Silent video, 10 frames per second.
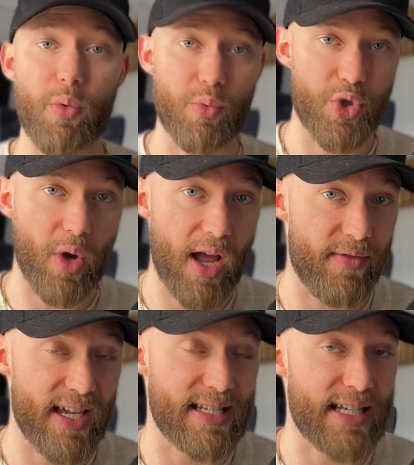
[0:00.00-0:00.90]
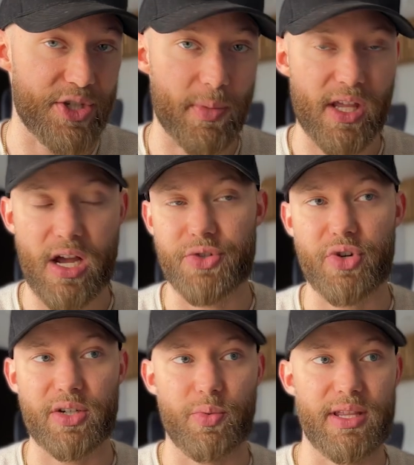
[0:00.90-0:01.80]
we do have a 6-month
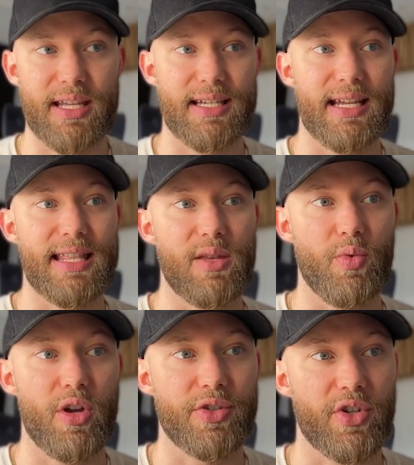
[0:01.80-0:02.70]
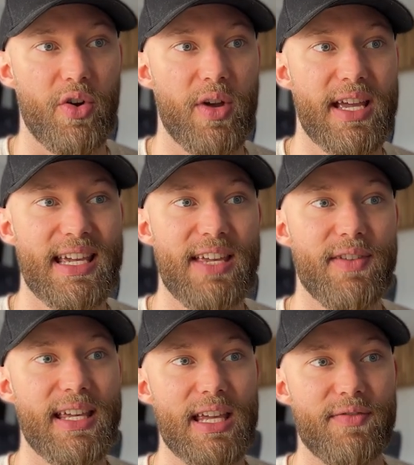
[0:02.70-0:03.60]
contract with this, and then we also
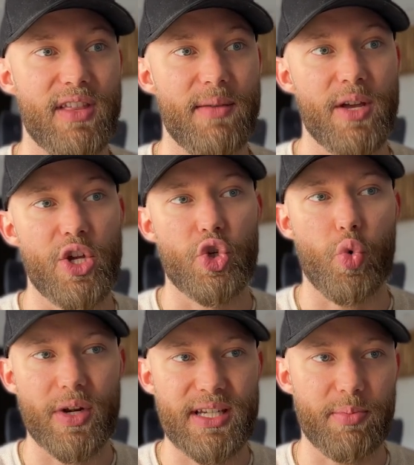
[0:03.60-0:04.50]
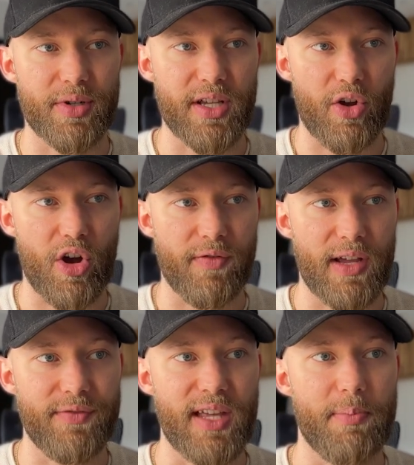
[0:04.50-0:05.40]
even give them 20% off
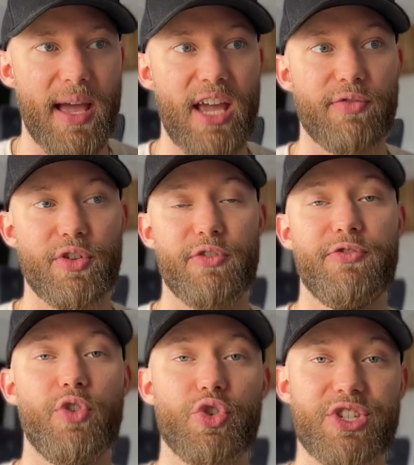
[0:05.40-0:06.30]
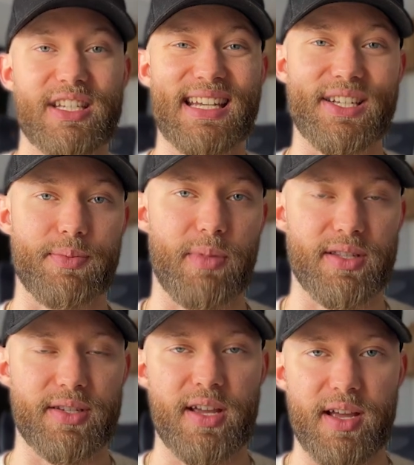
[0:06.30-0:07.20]
if they pay for the full 6
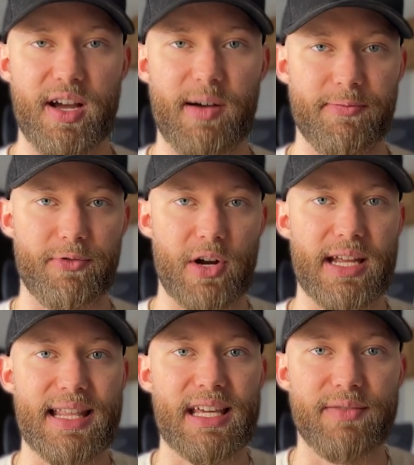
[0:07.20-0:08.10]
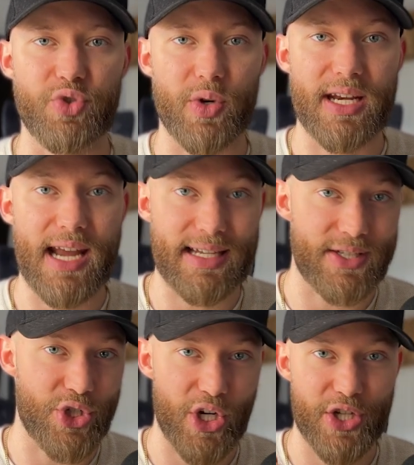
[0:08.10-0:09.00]
months up front, and that gives you a
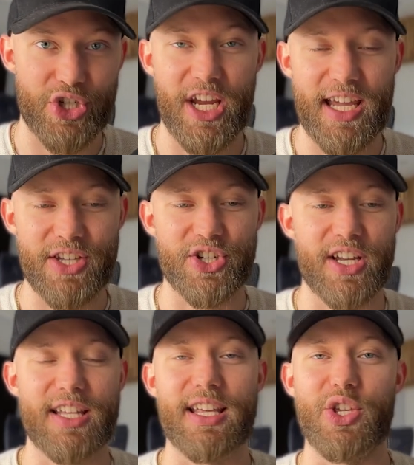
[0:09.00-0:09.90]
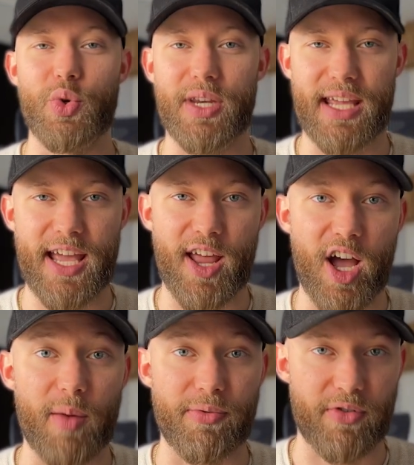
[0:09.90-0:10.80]
nice chunk of change that you can get
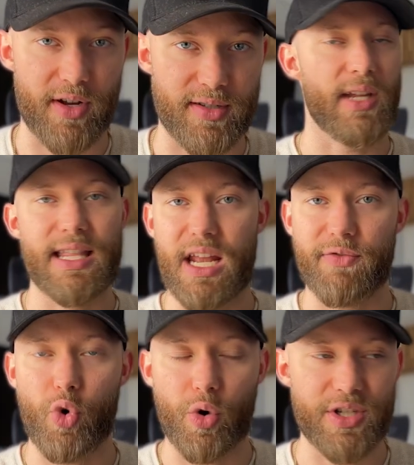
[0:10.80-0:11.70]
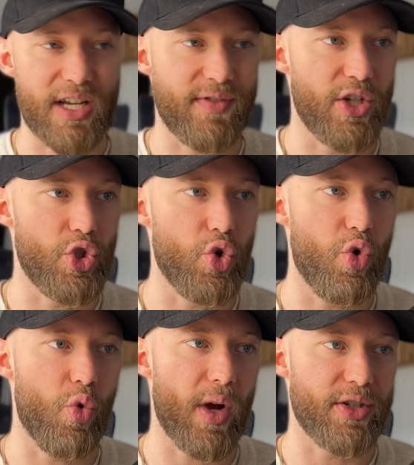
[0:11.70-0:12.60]
up front. And then, of course, if they do
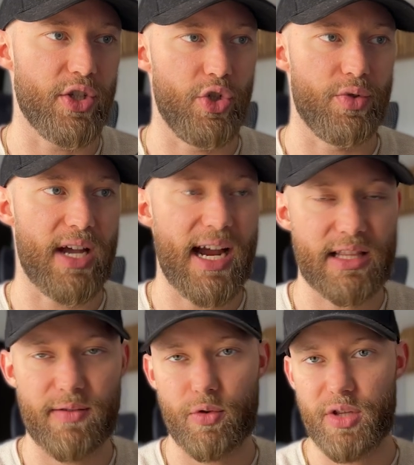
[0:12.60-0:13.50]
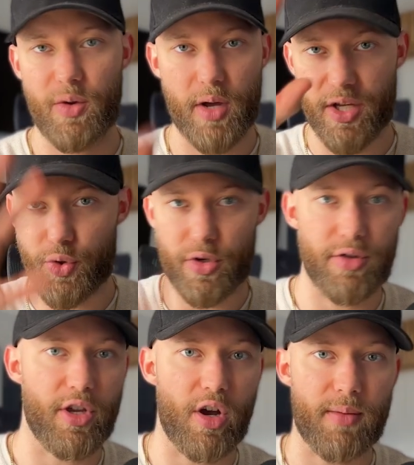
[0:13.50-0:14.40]
want to use high level and they want to use all
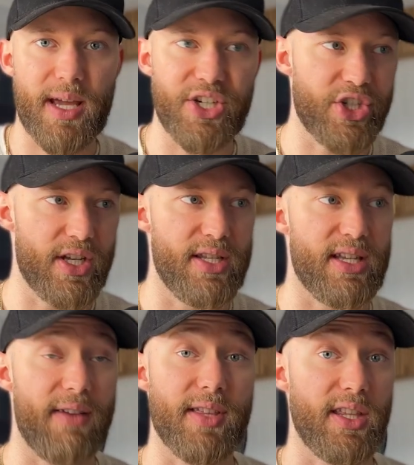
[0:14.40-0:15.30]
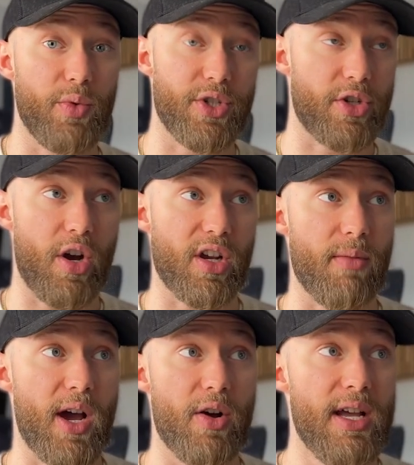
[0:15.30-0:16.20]
the automations and everything that we just talked
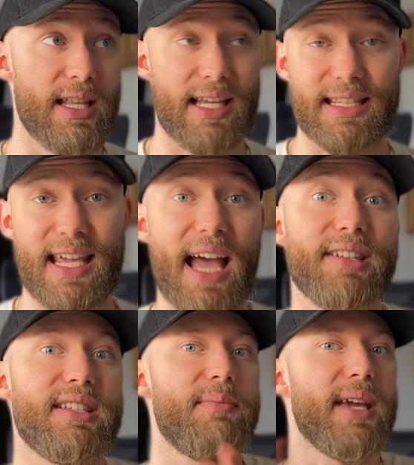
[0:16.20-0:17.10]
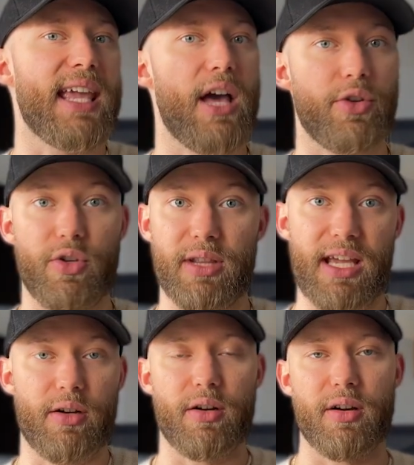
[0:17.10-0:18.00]
about, like the estimate
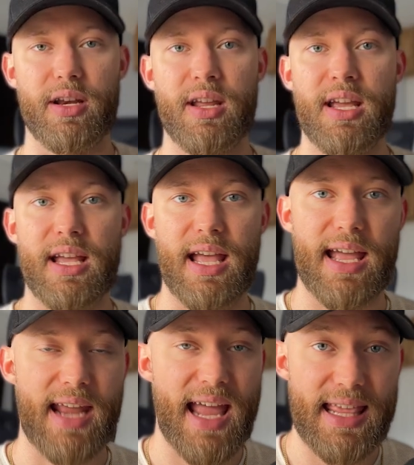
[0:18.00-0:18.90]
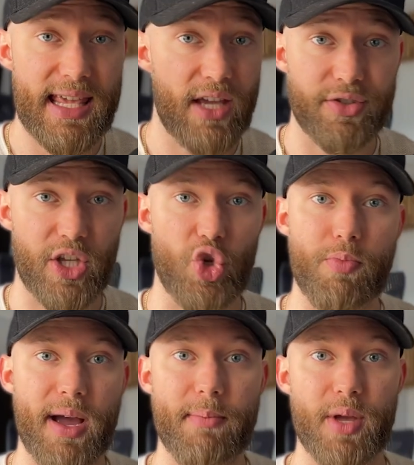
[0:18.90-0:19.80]
calculator and anything else that you
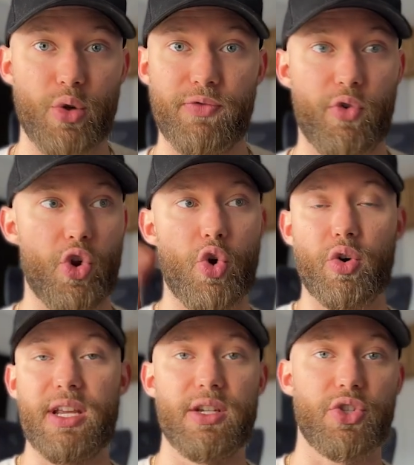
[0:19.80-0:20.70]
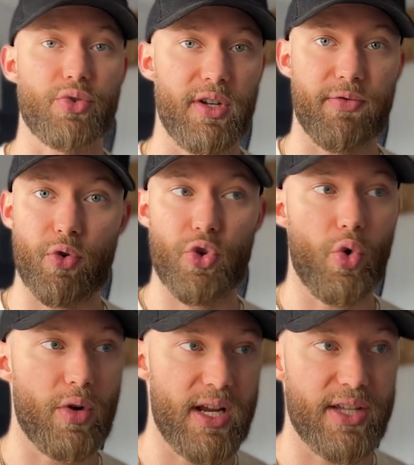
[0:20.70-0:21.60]
might build for your industry, for
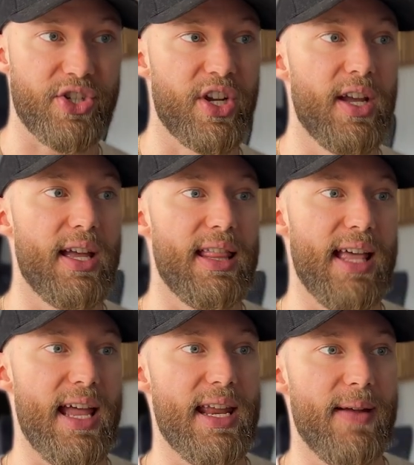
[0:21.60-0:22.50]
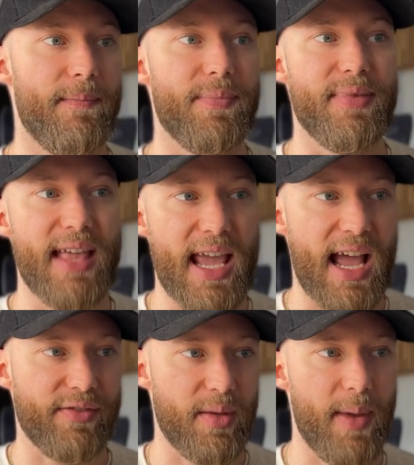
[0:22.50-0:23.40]
your niche, then they
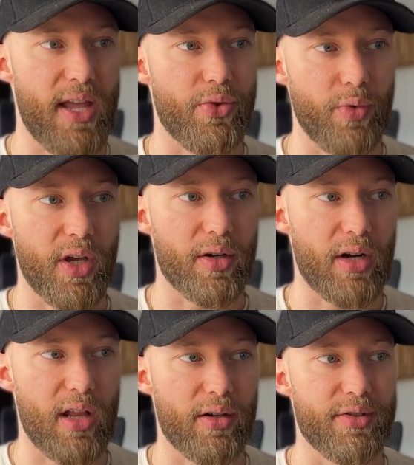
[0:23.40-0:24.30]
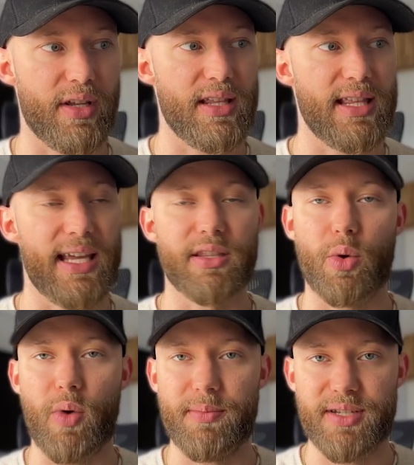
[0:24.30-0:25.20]
have to pay $300, and then they get the
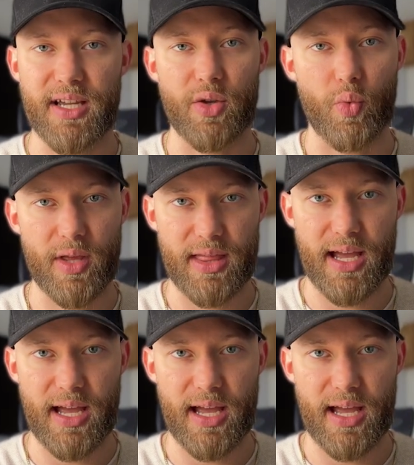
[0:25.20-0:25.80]
website with that.